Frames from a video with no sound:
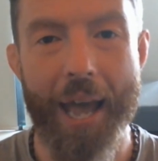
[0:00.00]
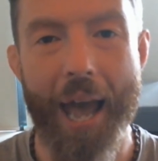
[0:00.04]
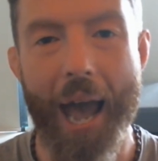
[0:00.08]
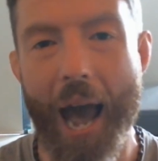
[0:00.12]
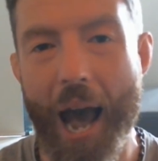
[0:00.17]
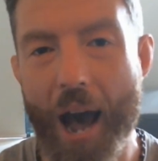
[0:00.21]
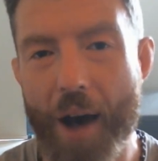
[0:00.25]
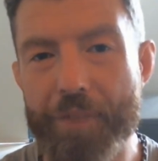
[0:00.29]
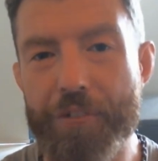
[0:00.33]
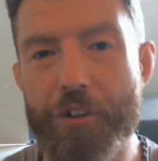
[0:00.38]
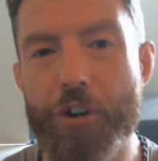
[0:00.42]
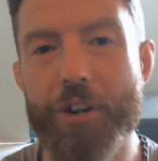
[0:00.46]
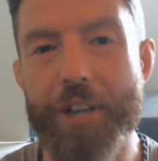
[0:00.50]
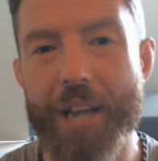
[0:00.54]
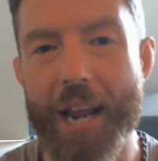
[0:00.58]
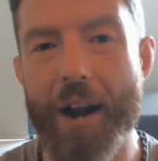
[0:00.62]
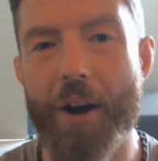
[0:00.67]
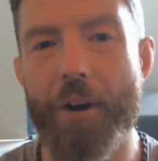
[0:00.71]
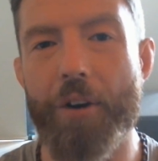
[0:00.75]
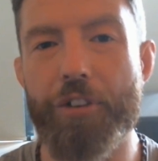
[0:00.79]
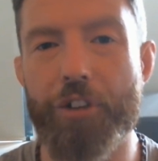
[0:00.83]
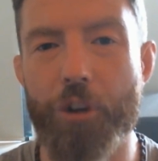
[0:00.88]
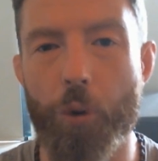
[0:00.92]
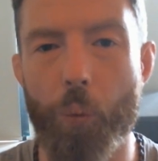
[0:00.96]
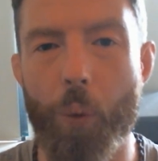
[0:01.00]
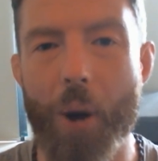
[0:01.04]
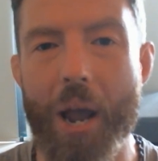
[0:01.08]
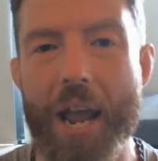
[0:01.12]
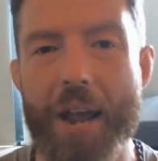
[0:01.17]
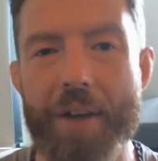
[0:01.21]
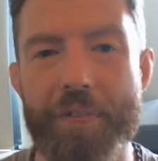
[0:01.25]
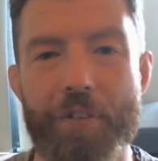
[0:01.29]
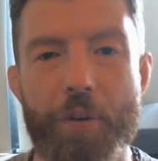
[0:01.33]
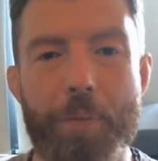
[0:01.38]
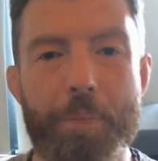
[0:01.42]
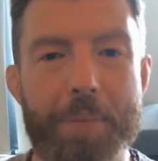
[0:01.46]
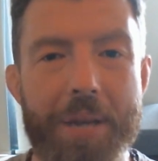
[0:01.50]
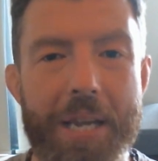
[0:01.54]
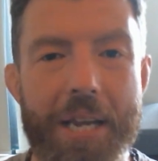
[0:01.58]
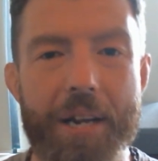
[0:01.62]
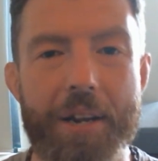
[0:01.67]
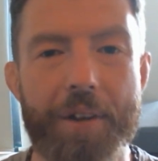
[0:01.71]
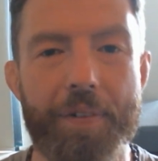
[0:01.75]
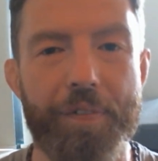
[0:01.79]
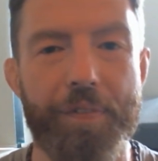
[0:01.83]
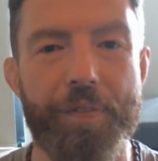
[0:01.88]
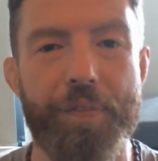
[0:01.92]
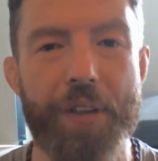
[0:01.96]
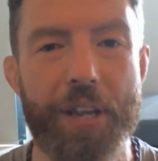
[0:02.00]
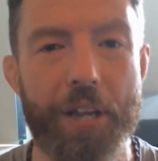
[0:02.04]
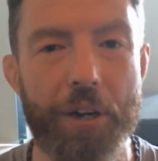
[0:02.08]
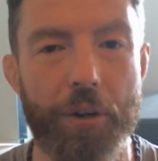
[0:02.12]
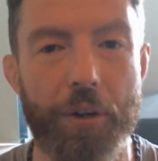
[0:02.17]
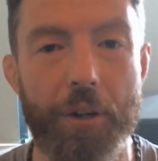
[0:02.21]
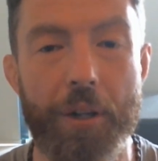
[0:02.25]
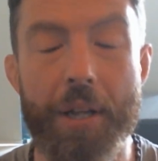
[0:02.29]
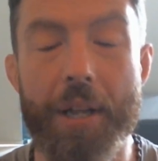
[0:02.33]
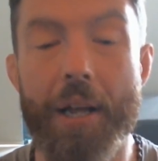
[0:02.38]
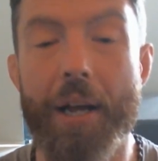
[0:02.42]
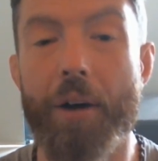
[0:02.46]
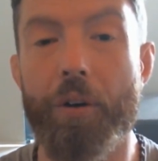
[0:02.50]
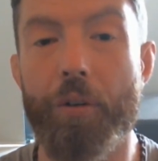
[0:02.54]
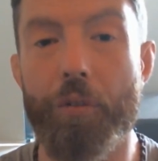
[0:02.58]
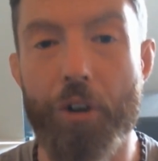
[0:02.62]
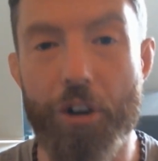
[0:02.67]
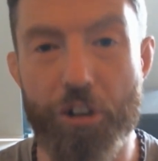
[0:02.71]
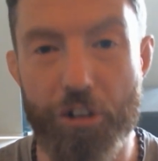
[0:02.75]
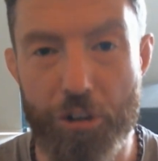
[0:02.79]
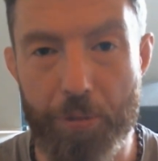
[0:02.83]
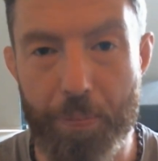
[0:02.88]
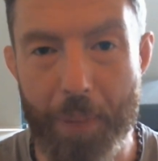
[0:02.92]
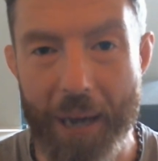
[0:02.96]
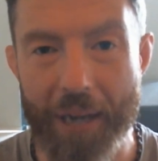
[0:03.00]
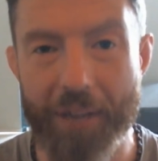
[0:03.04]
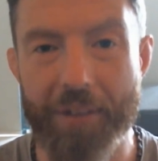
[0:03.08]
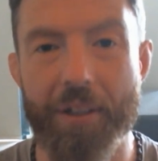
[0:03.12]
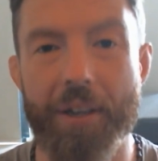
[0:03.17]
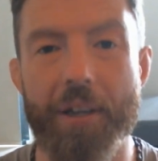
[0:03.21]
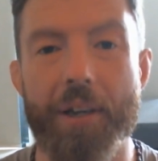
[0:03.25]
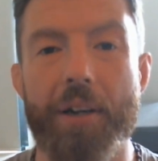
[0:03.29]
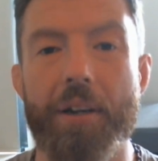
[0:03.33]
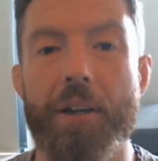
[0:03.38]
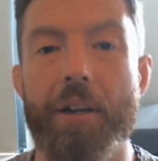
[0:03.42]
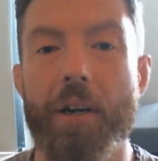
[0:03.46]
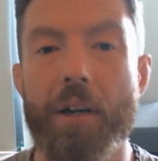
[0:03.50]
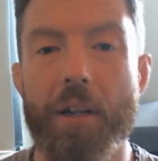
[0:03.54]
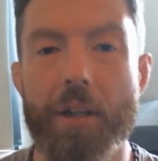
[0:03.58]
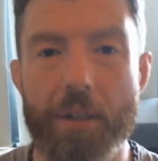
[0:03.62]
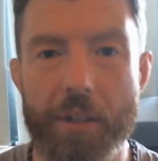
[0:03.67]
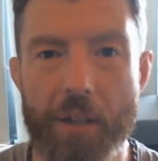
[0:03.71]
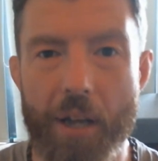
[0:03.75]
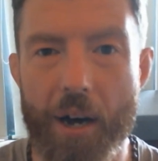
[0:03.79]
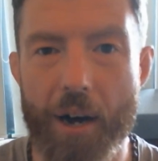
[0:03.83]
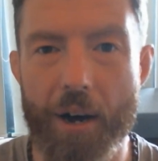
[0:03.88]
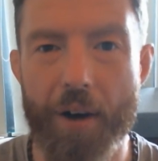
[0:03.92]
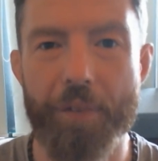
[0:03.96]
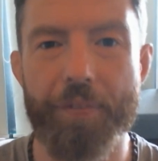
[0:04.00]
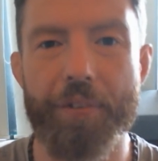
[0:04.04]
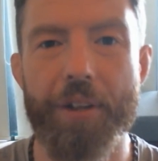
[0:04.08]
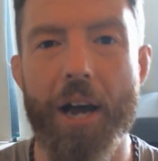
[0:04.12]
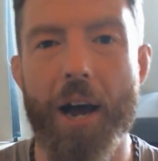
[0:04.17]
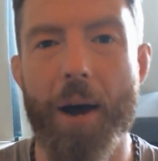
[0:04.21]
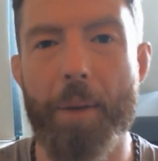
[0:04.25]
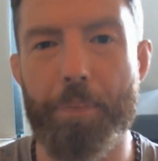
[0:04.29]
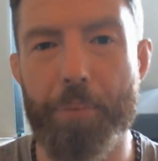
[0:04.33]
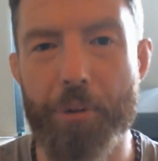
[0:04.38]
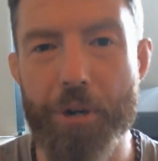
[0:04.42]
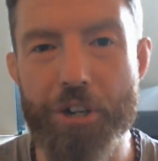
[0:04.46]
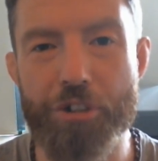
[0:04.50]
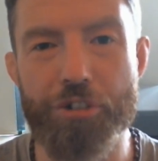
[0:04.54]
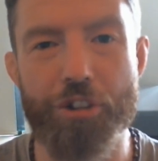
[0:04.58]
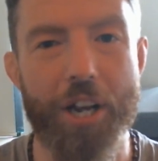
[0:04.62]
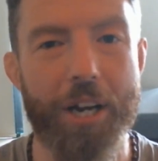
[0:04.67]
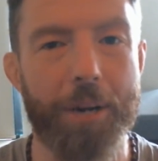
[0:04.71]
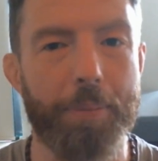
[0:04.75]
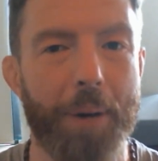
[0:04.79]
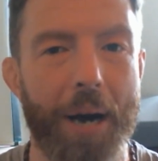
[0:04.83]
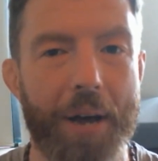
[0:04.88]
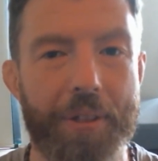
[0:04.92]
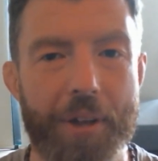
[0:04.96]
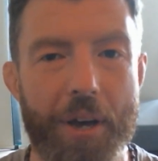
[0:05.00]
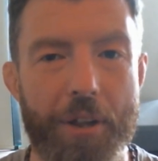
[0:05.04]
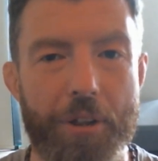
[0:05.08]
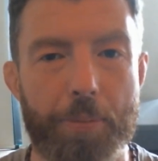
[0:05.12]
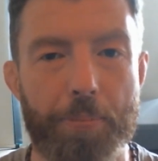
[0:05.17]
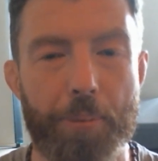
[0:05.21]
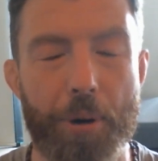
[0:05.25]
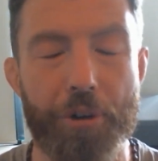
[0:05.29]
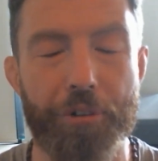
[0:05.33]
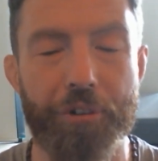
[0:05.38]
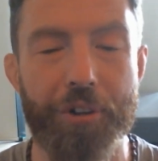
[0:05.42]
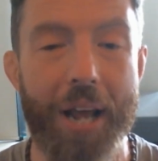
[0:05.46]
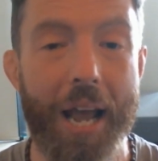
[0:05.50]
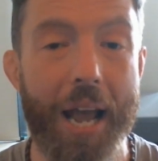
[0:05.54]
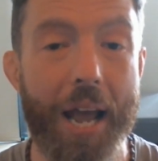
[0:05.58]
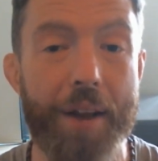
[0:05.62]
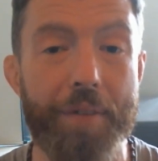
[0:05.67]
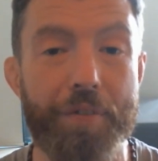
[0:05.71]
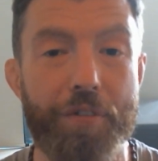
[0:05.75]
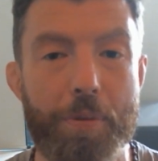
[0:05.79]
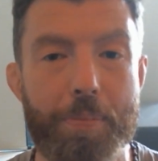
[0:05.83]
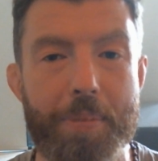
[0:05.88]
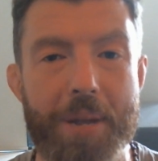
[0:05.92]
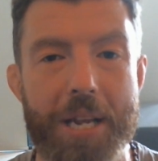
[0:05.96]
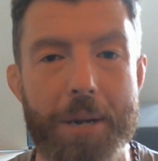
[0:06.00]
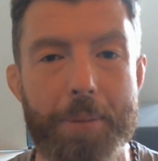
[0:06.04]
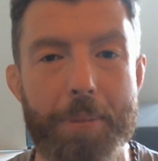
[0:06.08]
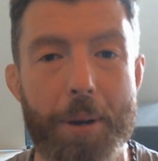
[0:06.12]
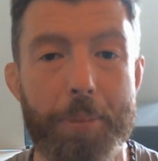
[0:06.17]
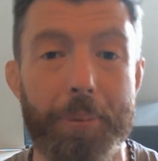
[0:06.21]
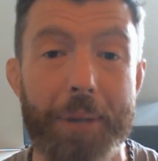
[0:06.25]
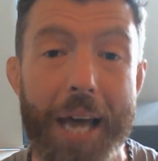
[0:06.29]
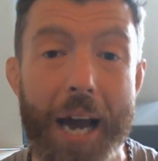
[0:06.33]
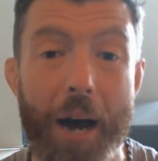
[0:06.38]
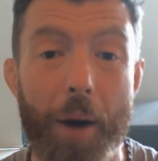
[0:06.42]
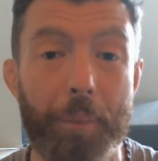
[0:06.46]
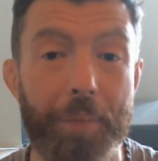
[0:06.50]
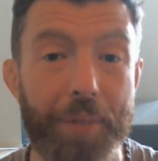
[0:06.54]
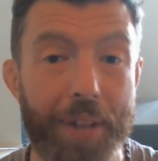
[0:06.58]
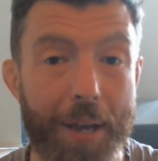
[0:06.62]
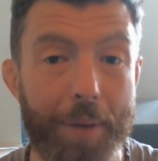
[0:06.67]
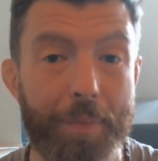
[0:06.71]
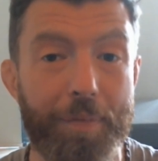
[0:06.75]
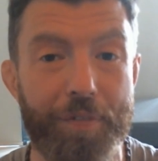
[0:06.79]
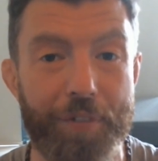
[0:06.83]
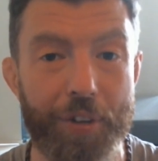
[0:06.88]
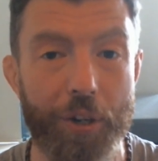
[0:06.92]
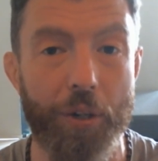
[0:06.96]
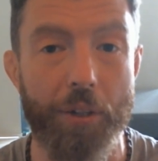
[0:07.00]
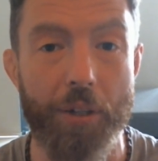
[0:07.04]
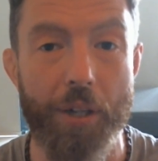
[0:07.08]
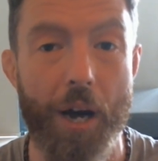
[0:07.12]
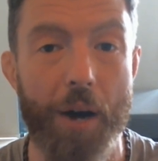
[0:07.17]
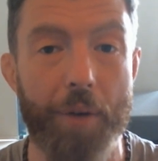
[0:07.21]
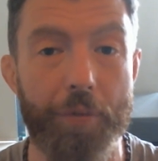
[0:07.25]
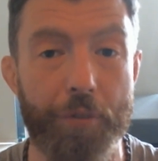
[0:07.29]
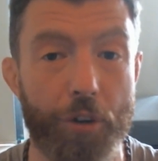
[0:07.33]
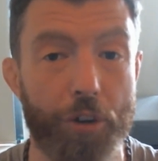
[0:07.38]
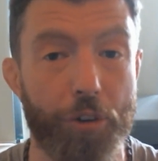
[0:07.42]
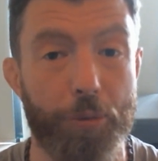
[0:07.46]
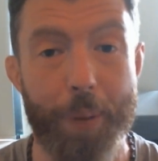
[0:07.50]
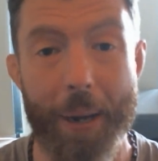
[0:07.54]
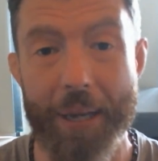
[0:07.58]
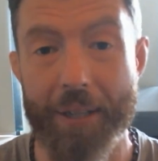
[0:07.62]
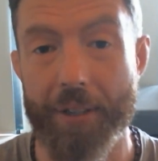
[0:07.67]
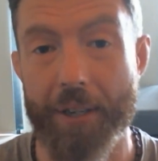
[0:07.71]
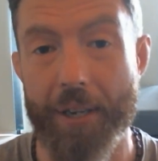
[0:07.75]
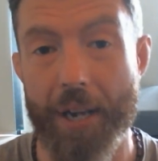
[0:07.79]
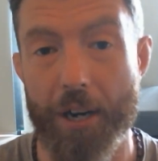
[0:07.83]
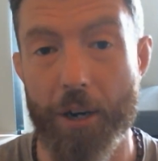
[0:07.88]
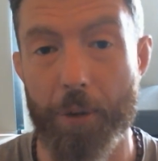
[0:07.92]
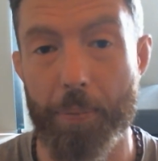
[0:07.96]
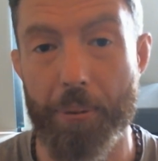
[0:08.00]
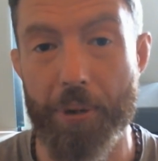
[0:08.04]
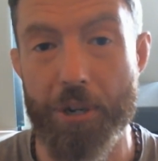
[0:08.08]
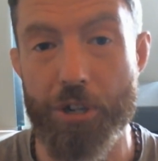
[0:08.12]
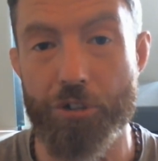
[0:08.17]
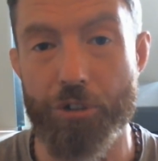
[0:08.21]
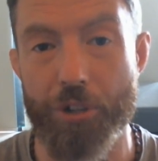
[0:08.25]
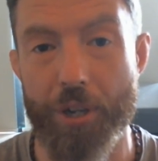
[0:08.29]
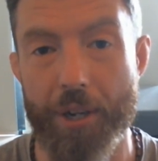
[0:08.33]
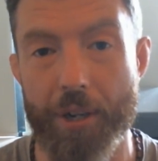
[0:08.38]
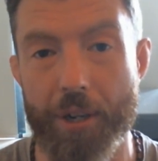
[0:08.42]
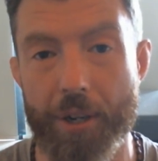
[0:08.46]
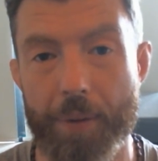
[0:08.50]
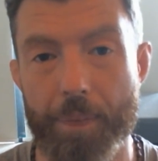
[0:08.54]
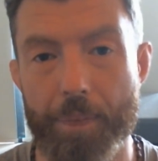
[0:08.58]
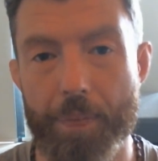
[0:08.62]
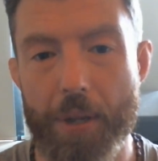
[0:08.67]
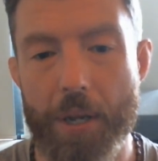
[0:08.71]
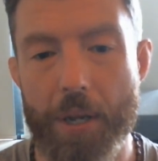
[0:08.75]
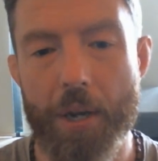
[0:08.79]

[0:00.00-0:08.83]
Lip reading: Aftercare is a way for me to feel respected, loved, appreciated by the other person, and for me to be able to help them feel loved, respected, and appreciated.